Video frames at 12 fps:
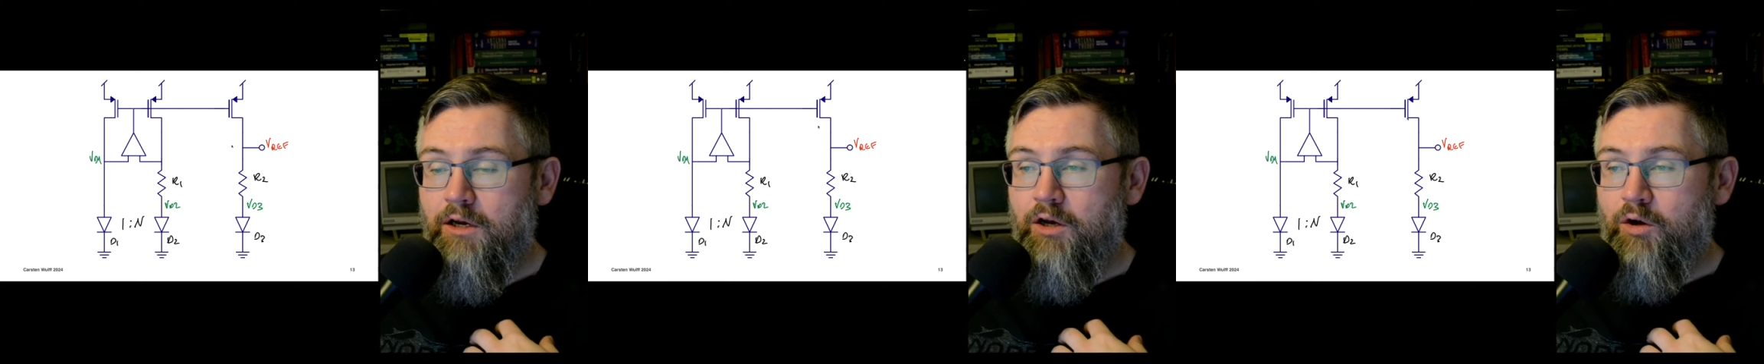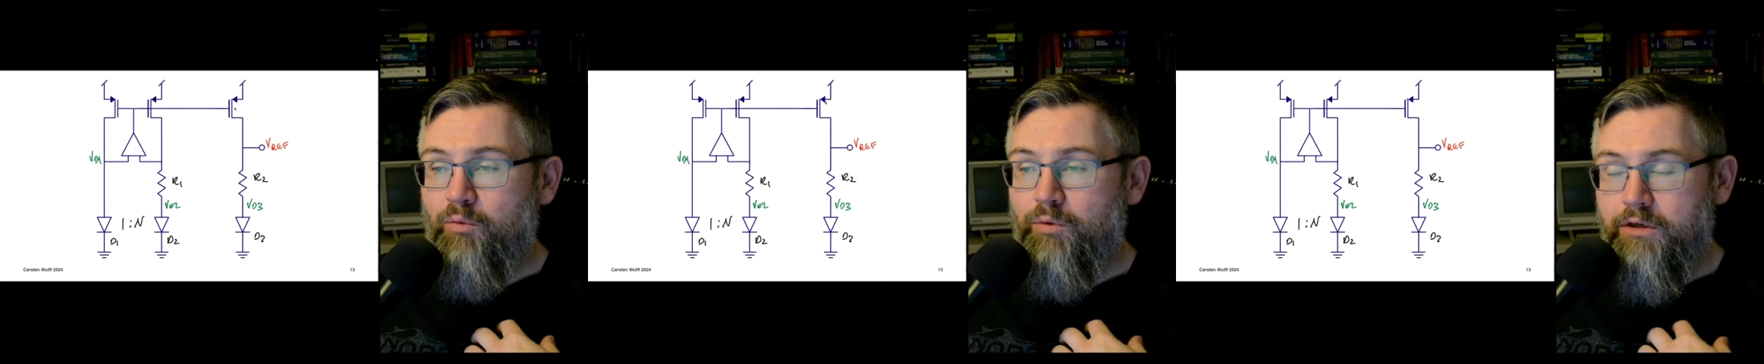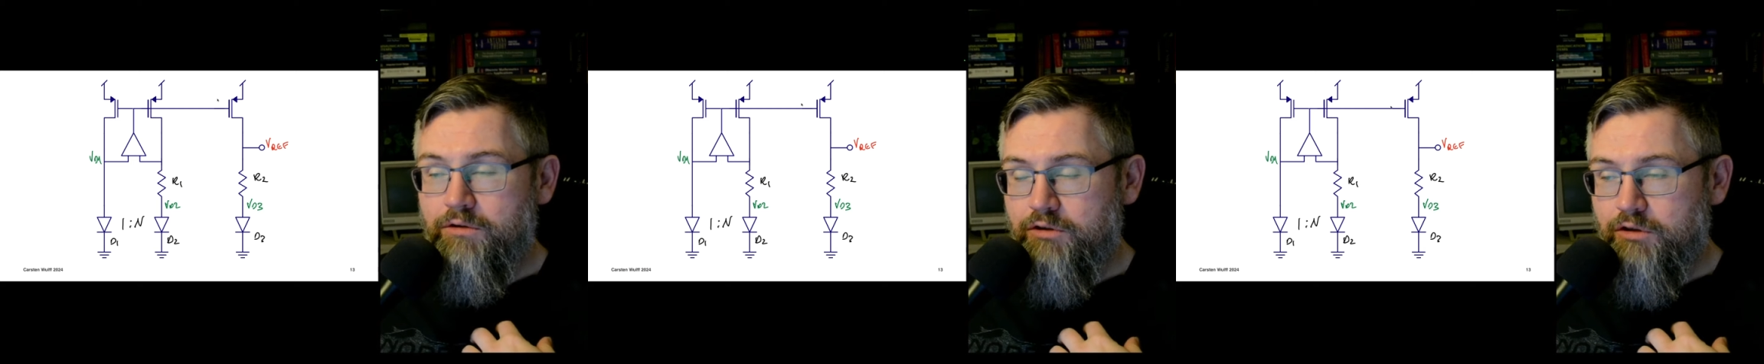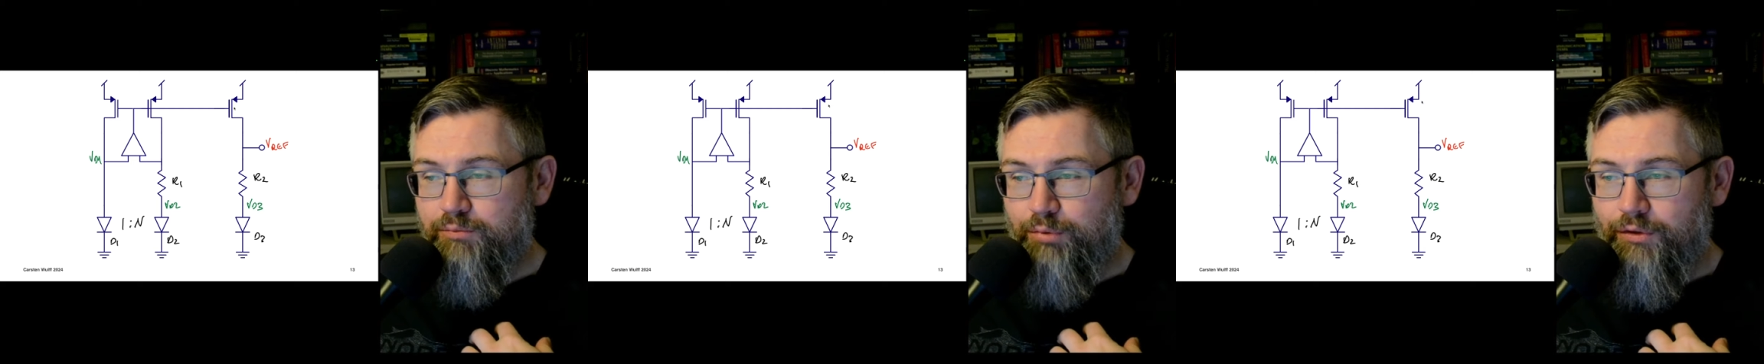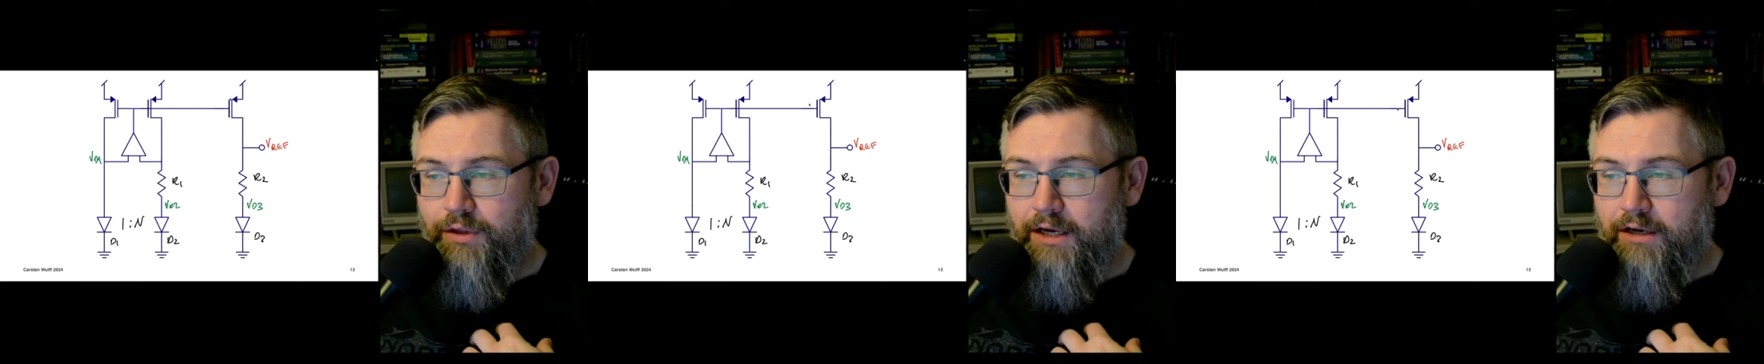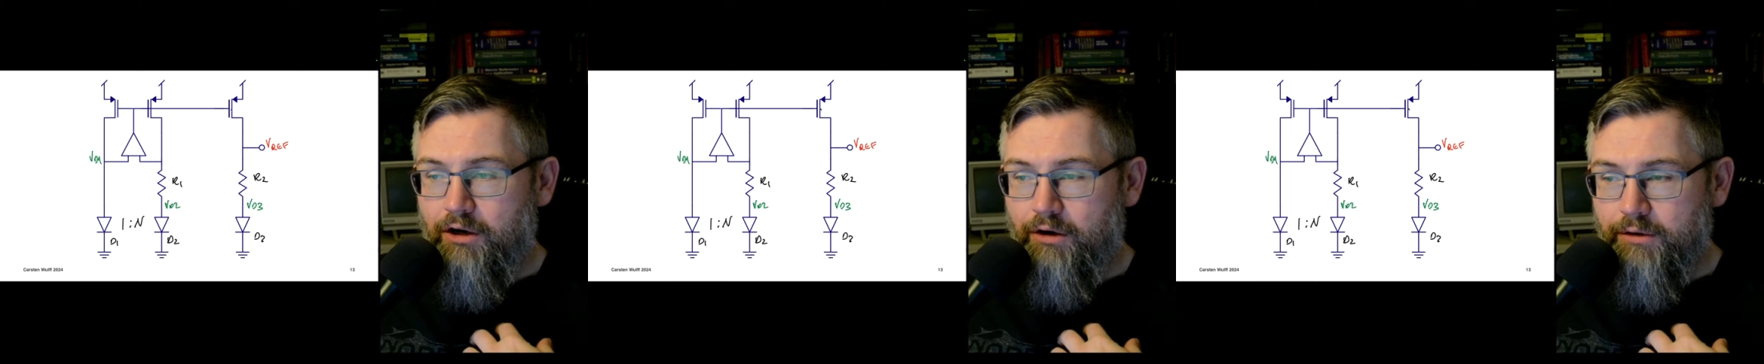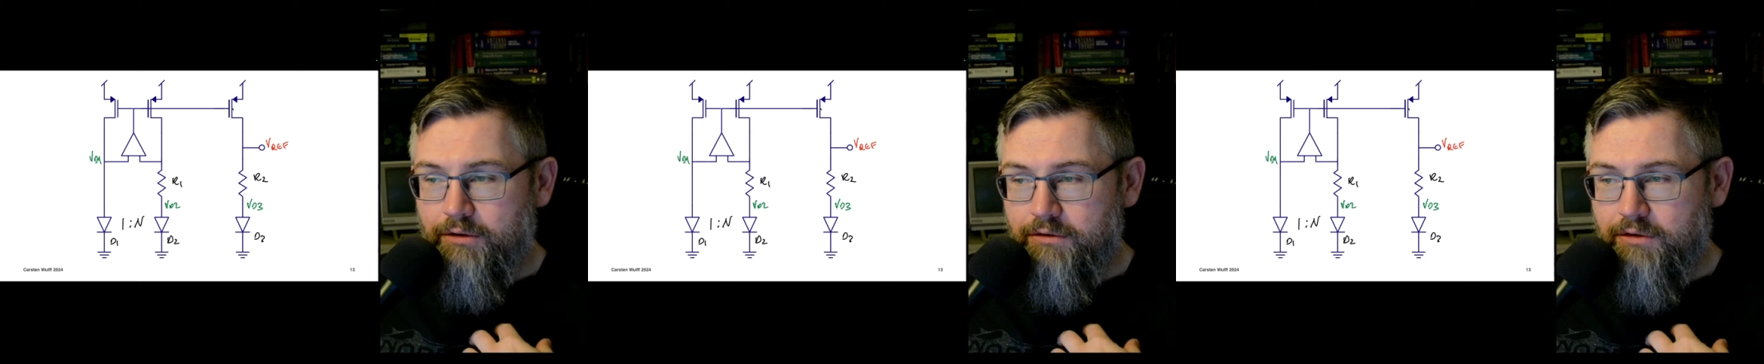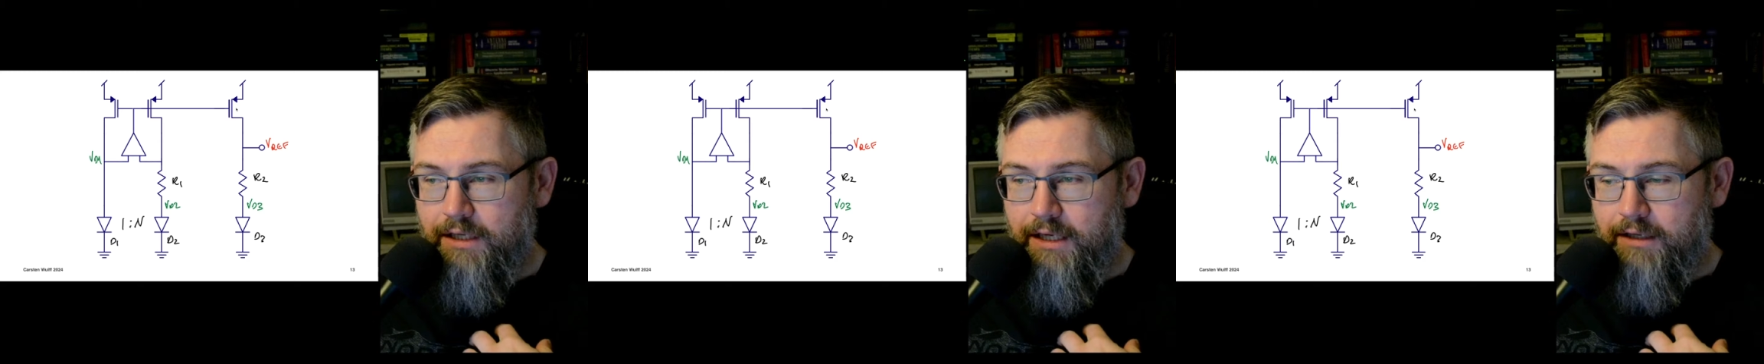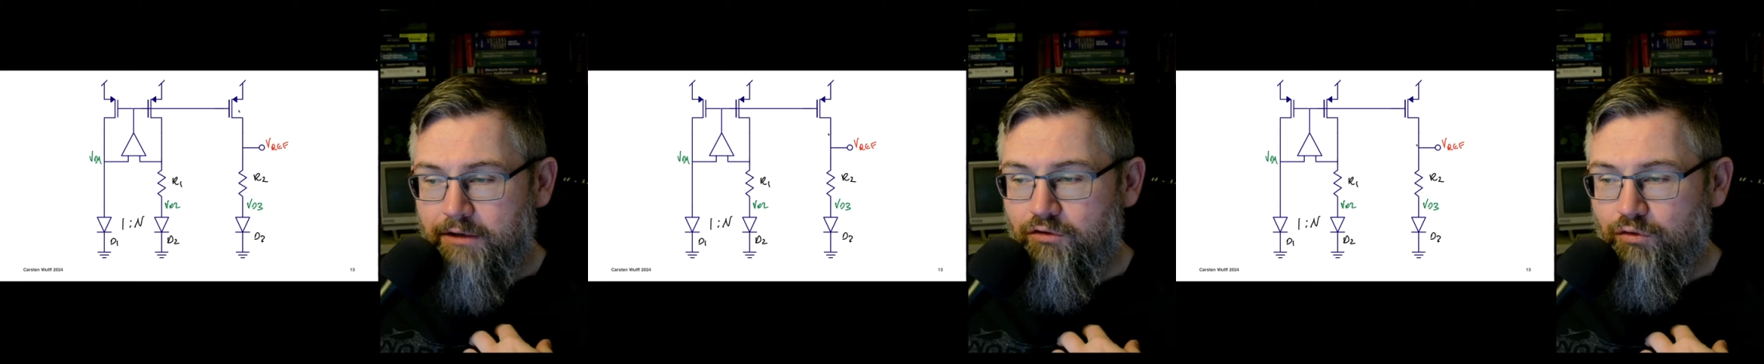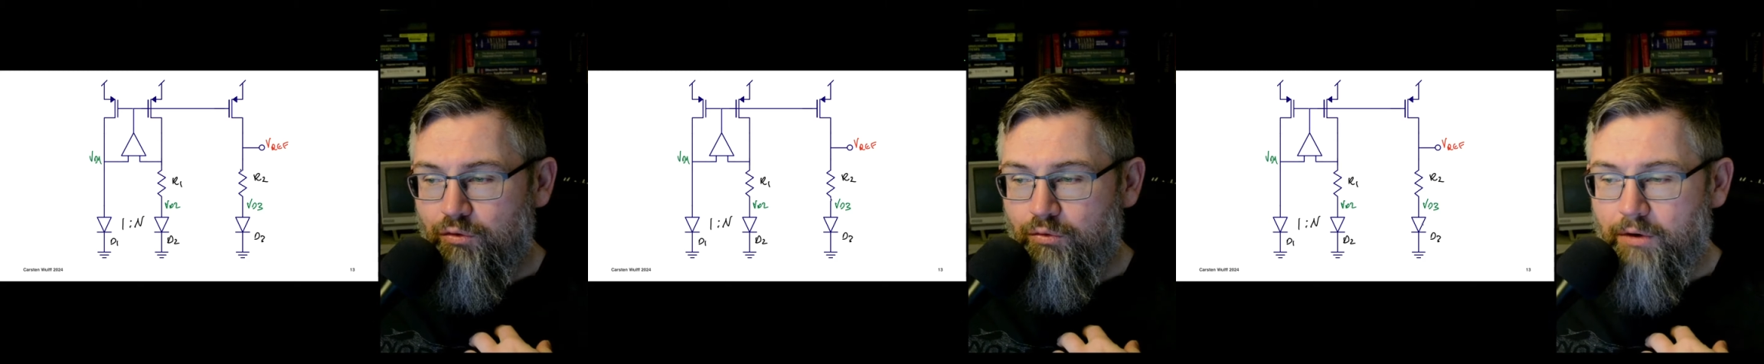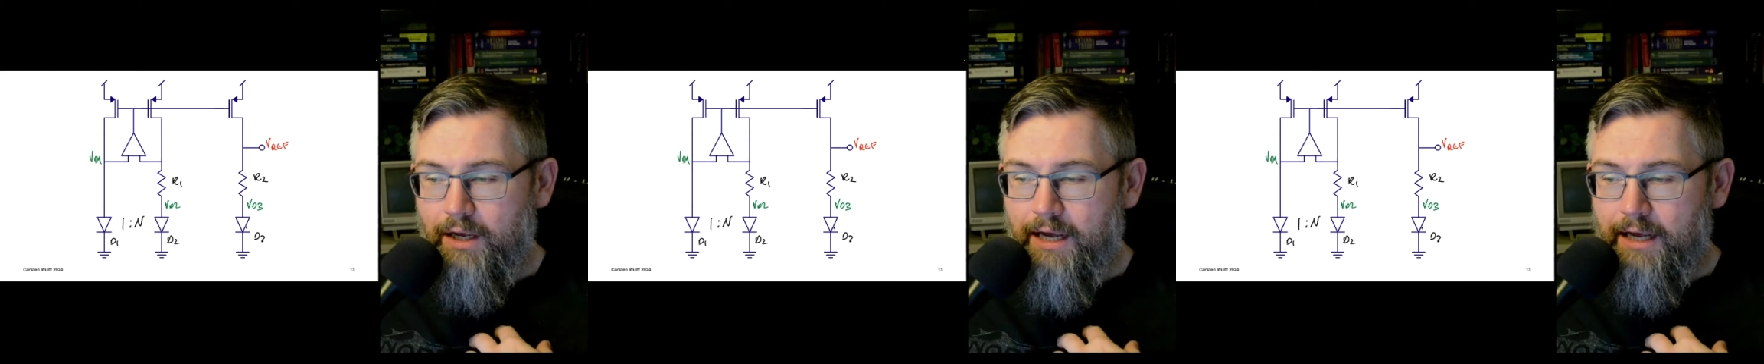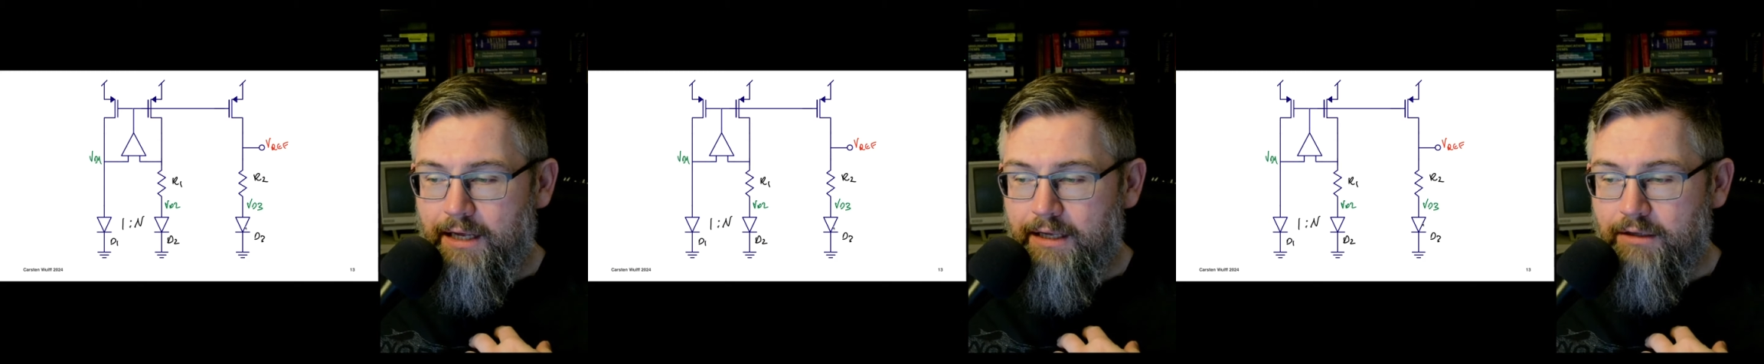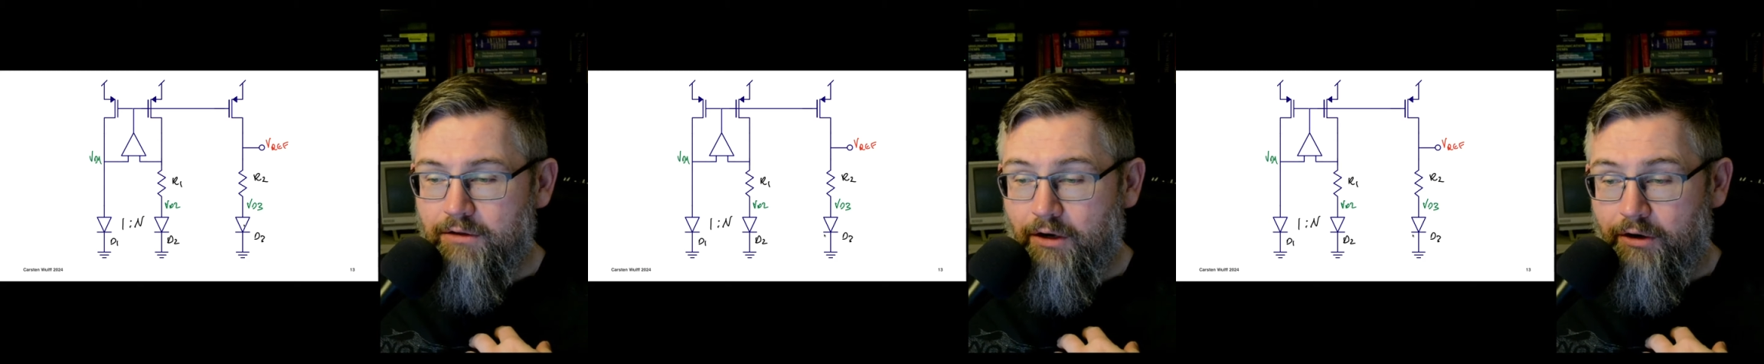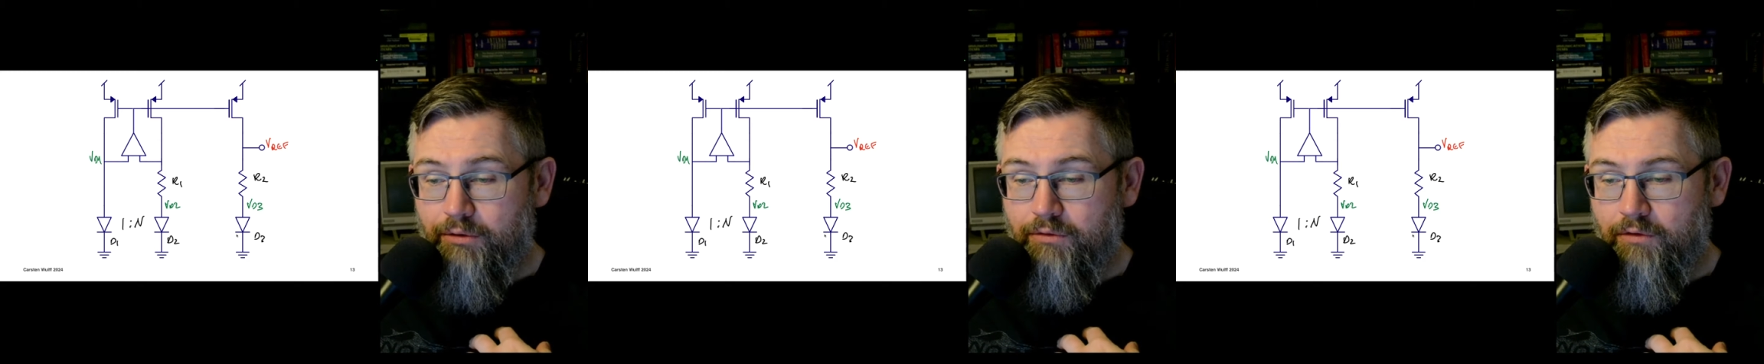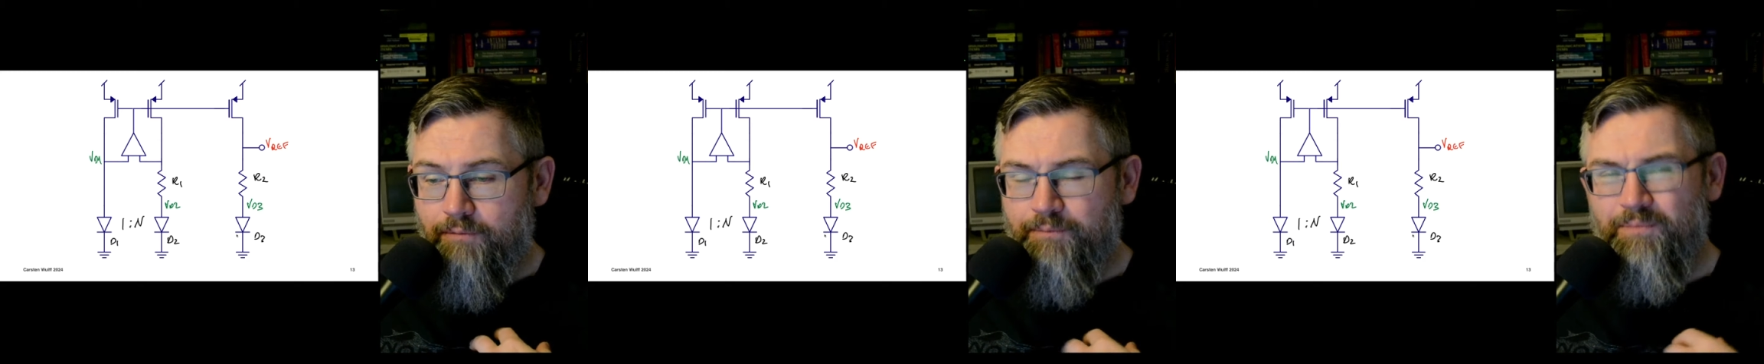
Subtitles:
we could just put that current into a diode.